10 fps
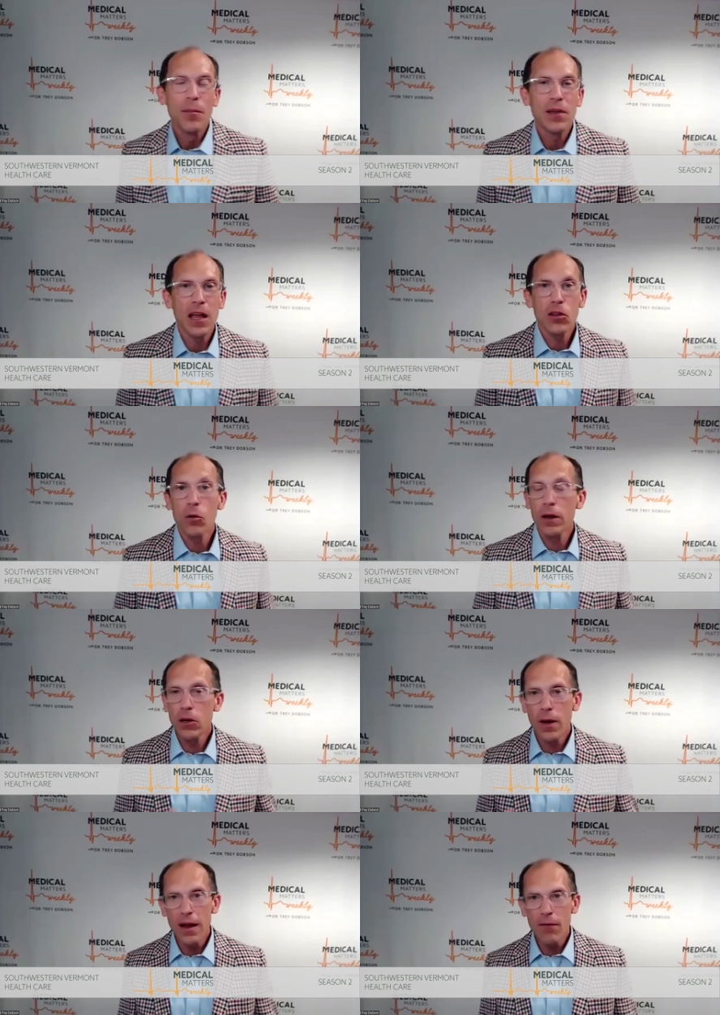Um, so,
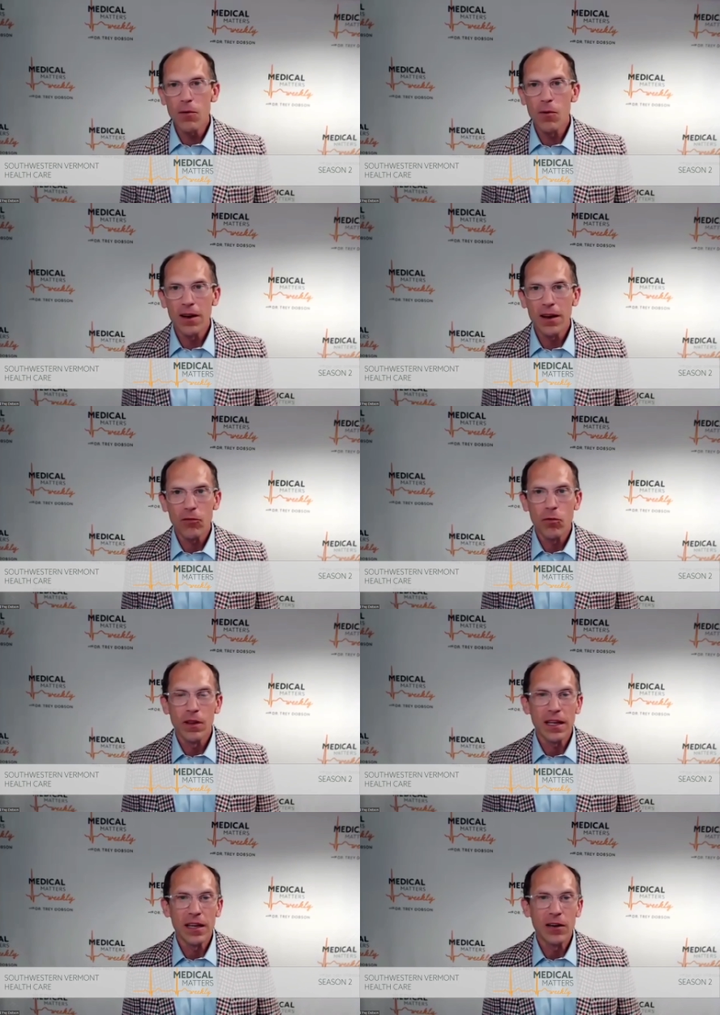you know, everyone is
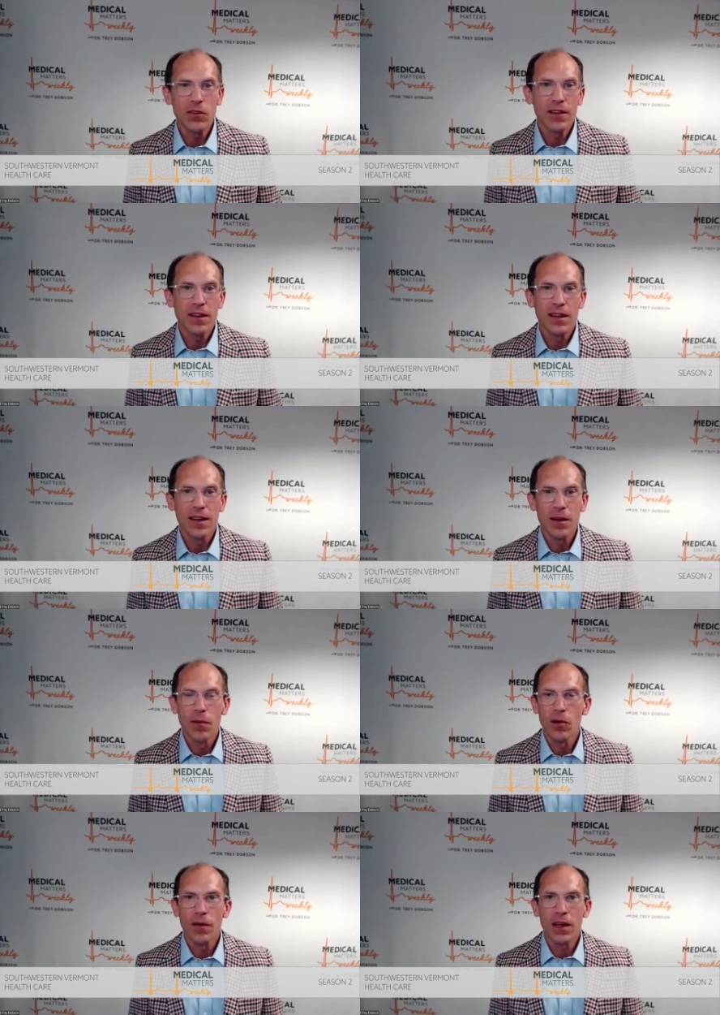really interested in, in
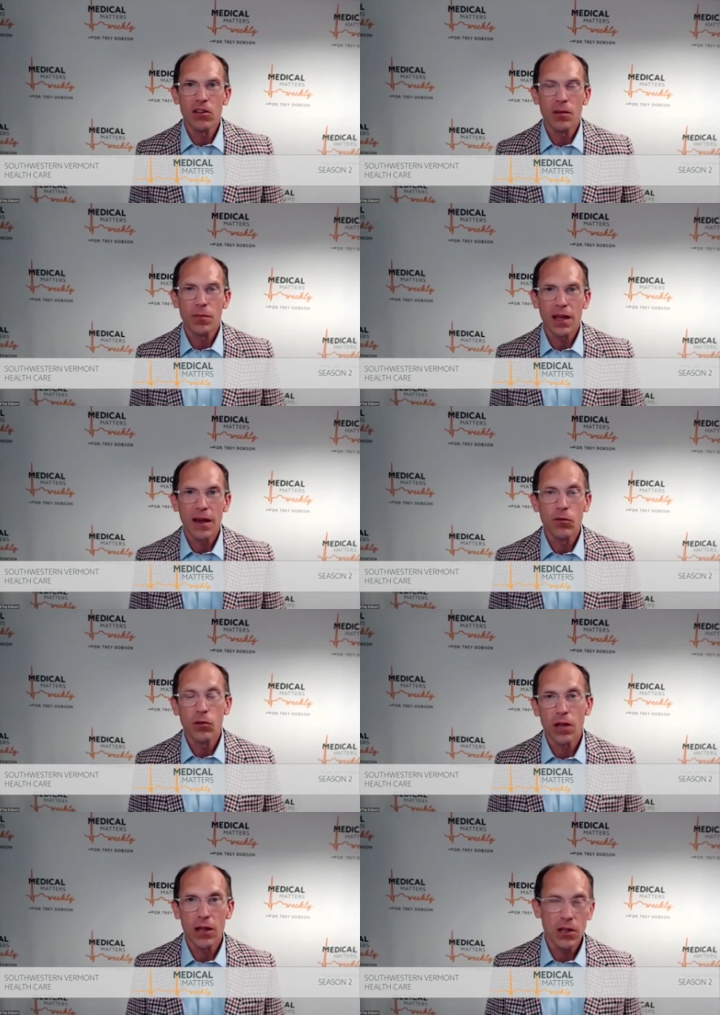motivation and behavioral
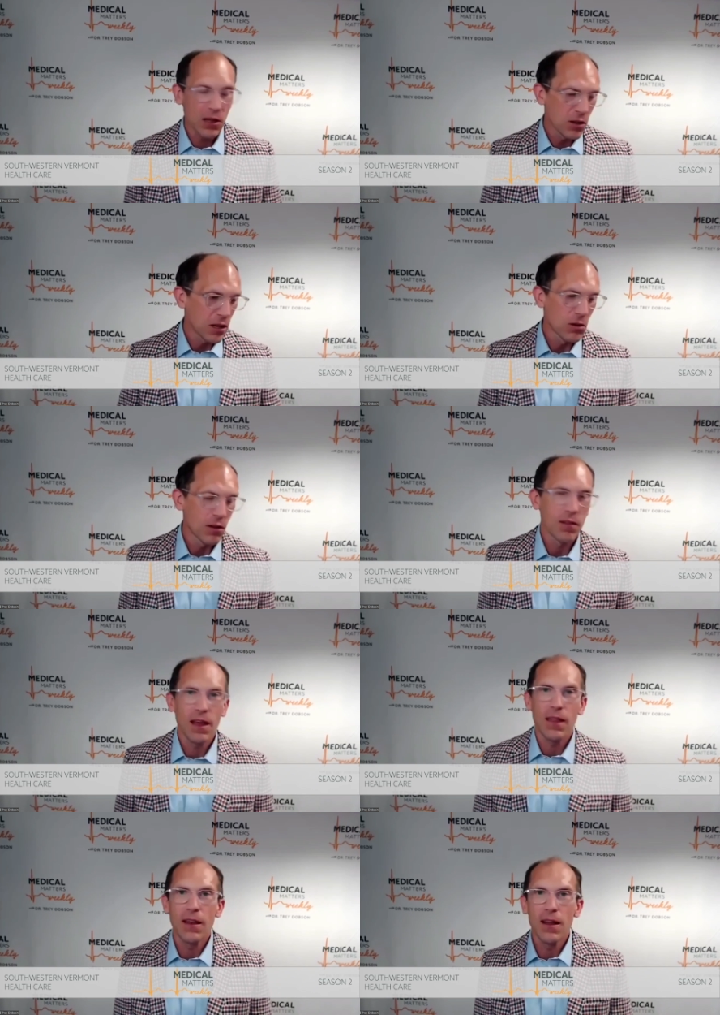change. Actually, I shouldn't say
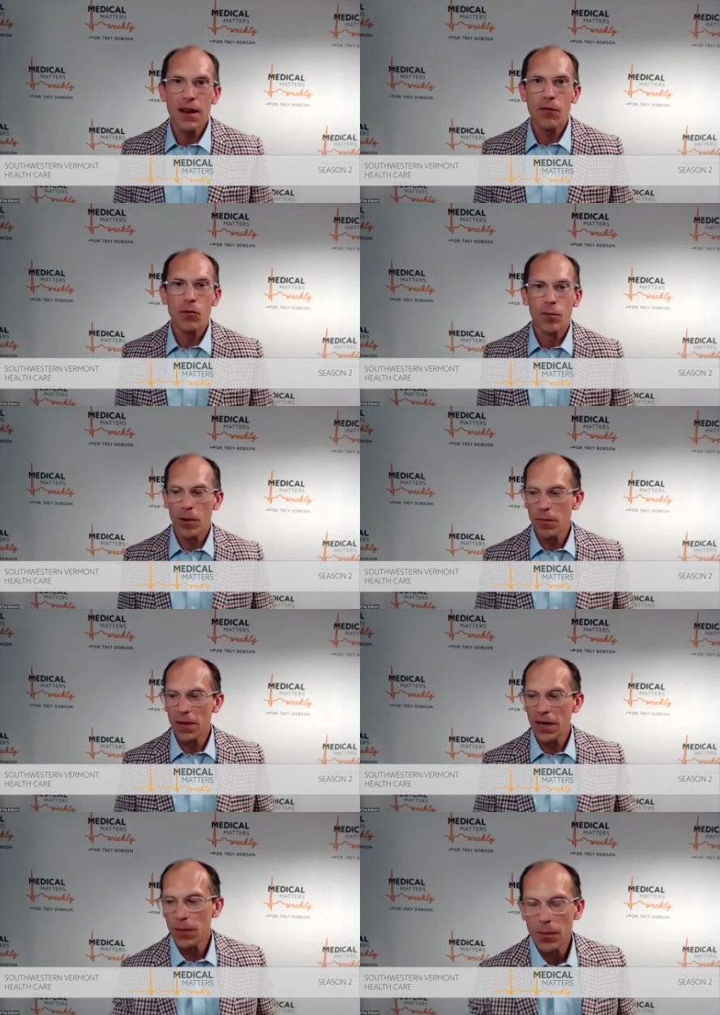that. Not everyone, but
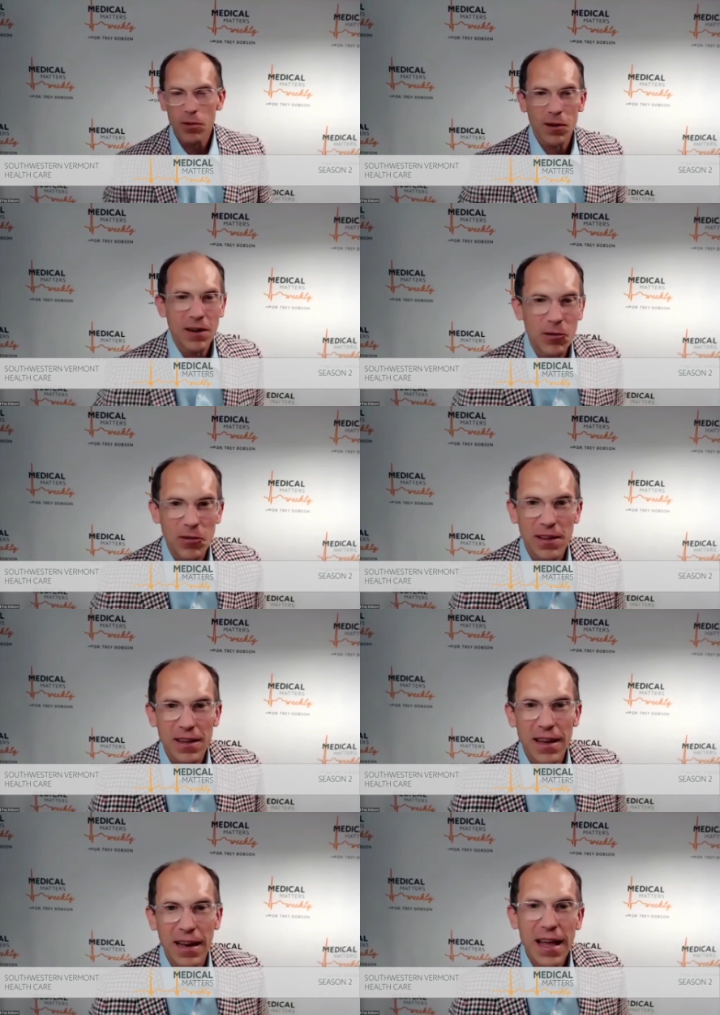many people are
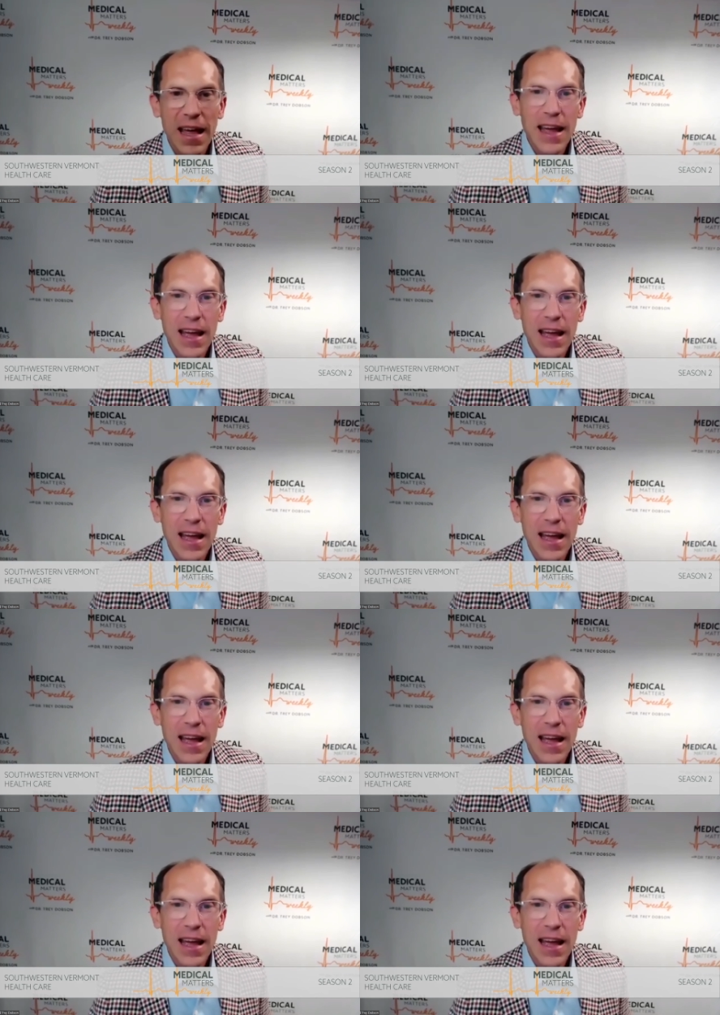interested in it.